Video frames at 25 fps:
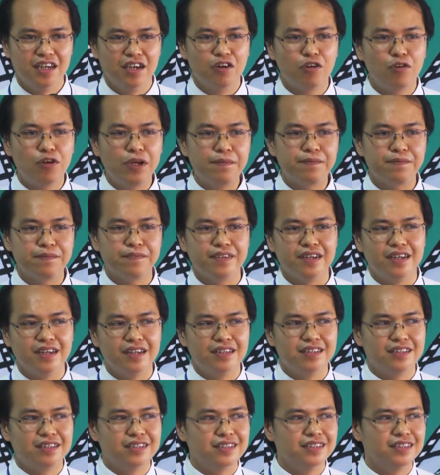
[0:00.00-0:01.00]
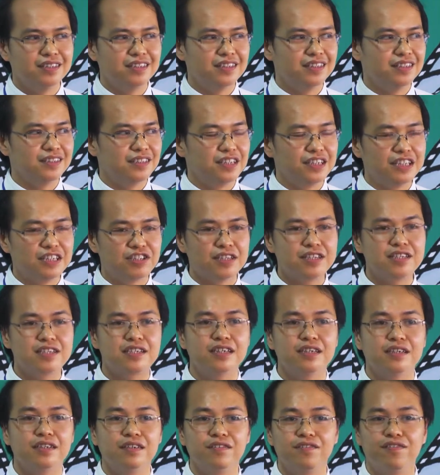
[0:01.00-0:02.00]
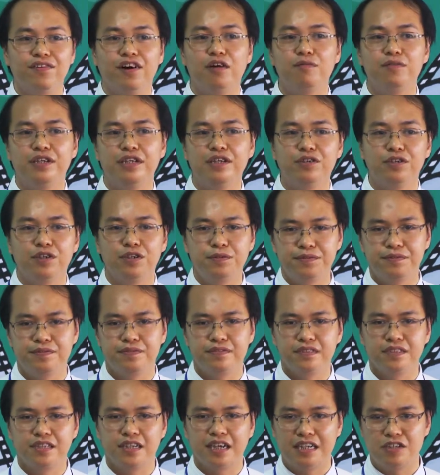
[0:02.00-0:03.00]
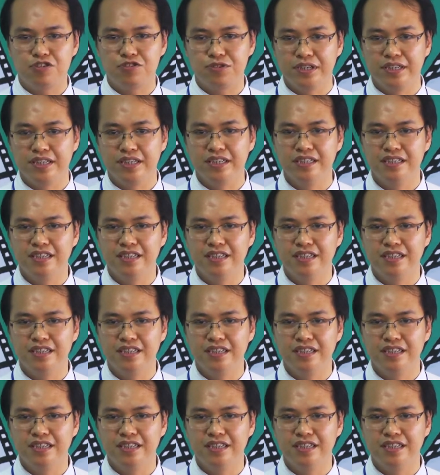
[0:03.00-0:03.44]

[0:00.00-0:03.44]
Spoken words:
with the researcher from Europe country.